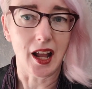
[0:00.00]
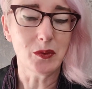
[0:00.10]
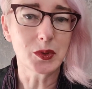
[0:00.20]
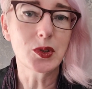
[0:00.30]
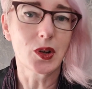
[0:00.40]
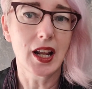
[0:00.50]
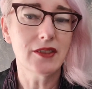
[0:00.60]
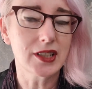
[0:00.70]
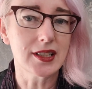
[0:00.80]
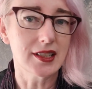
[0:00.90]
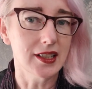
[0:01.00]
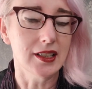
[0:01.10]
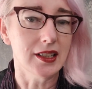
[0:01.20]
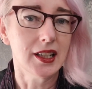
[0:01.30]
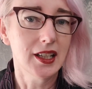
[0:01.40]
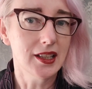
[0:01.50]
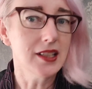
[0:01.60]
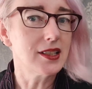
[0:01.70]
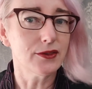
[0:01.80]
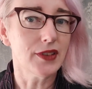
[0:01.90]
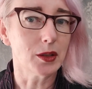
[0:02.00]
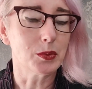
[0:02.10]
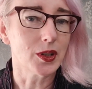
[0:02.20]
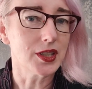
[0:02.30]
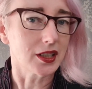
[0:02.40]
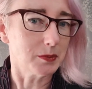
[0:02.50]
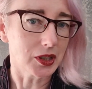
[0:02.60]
I would not have considered this a failed project,